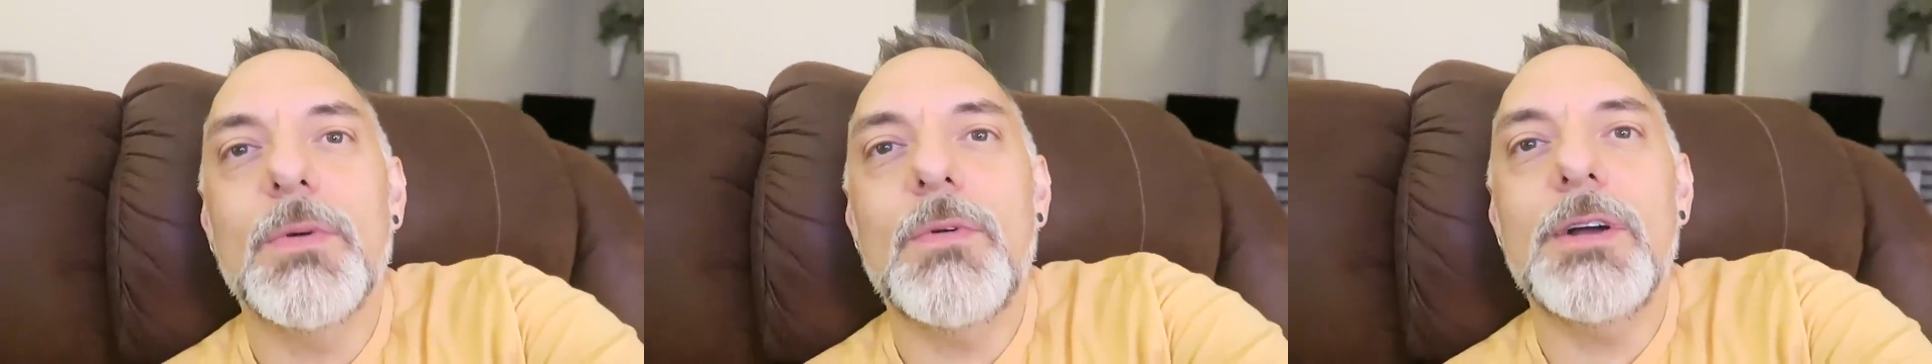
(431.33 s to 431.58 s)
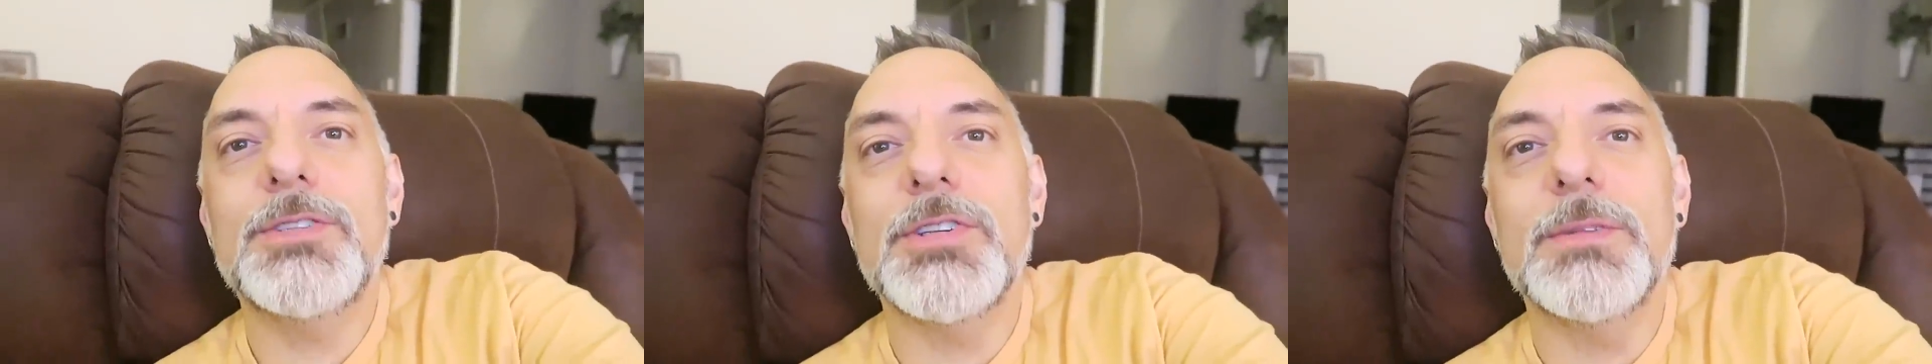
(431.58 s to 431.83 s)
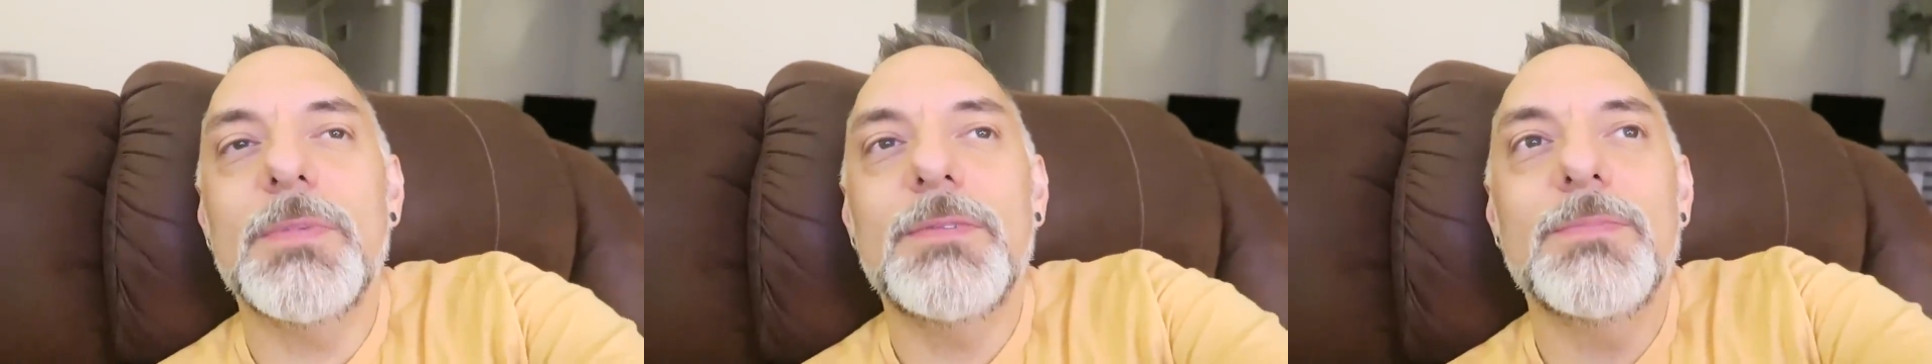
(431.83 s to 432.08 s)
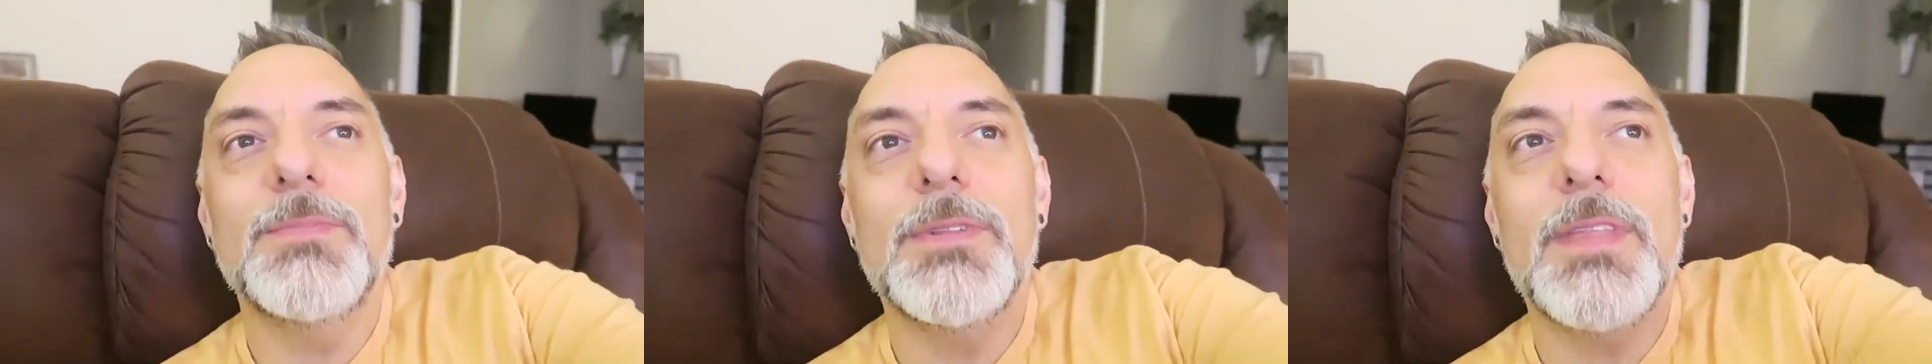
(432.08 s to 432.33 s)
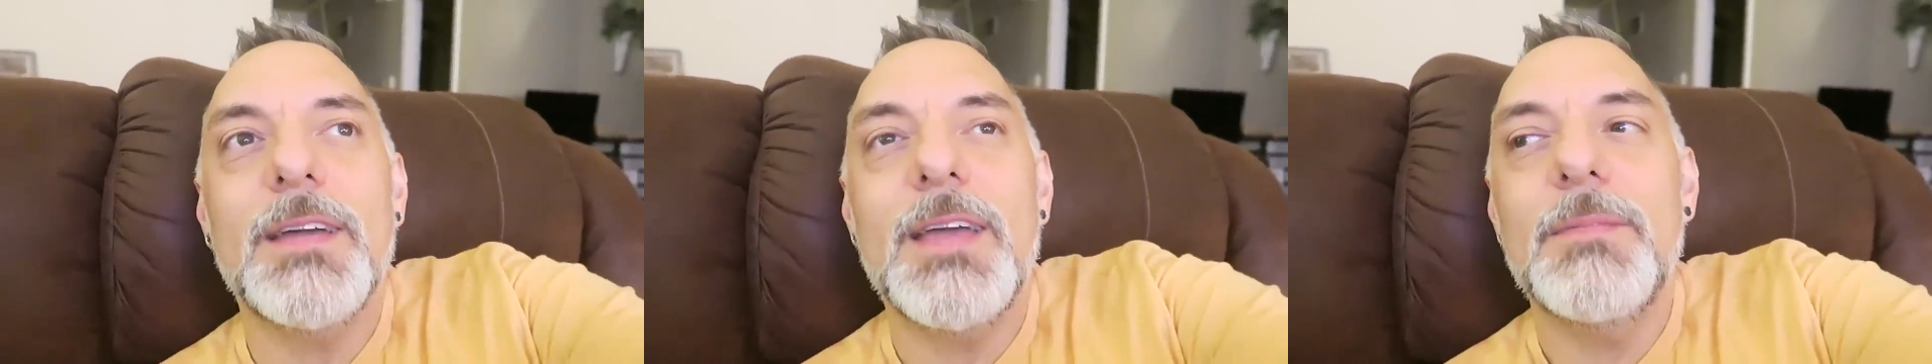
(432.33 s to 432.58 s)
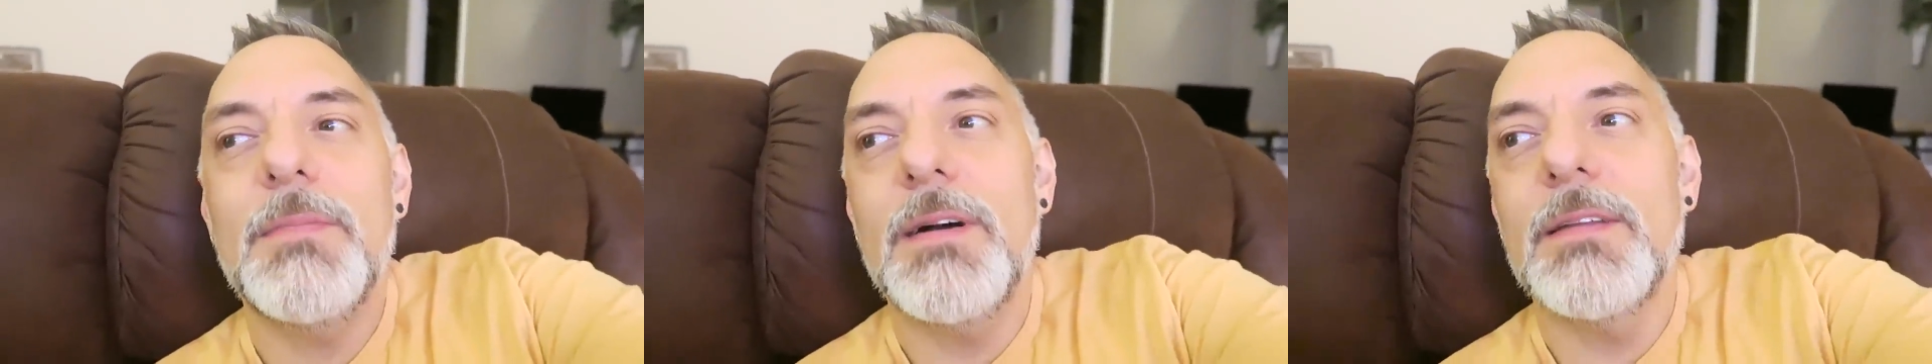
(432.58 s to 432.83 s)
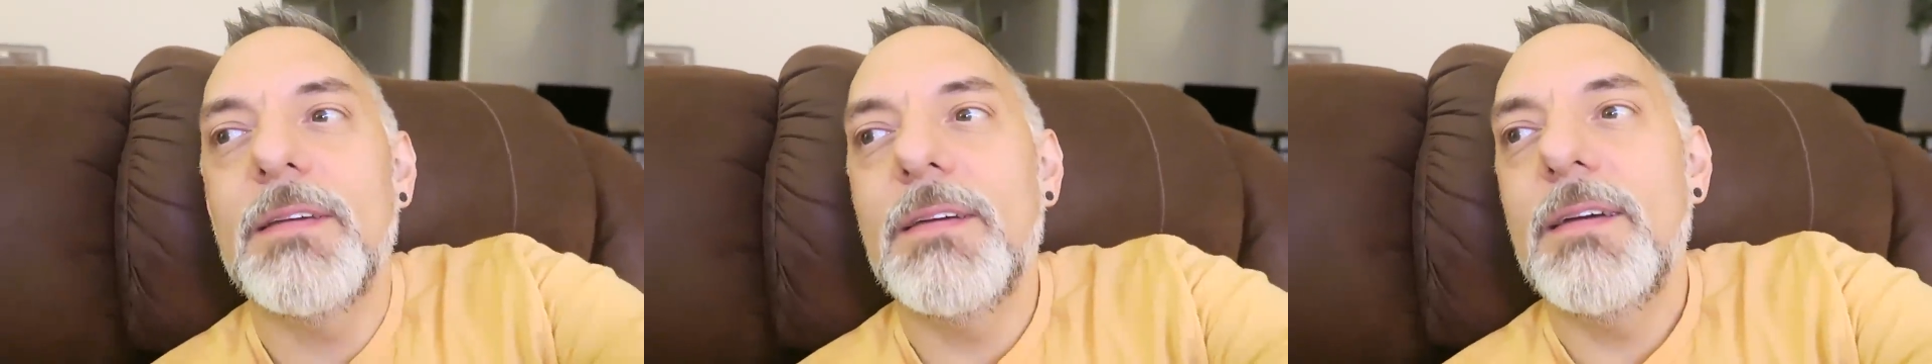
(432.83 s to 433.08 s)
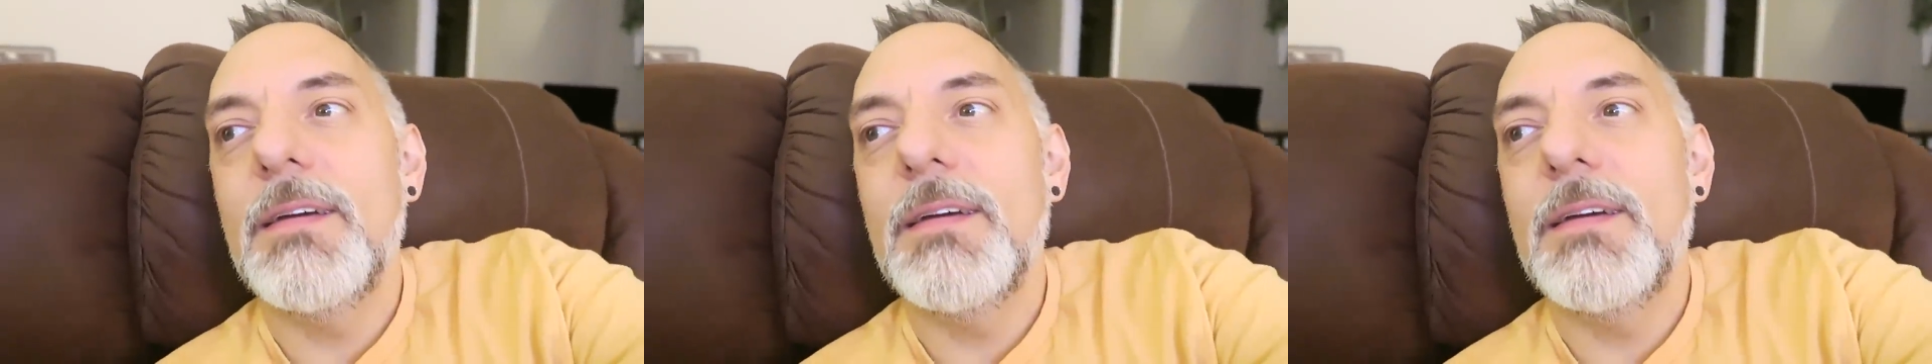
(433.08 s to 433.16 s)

were watching Who when remembered? that came on.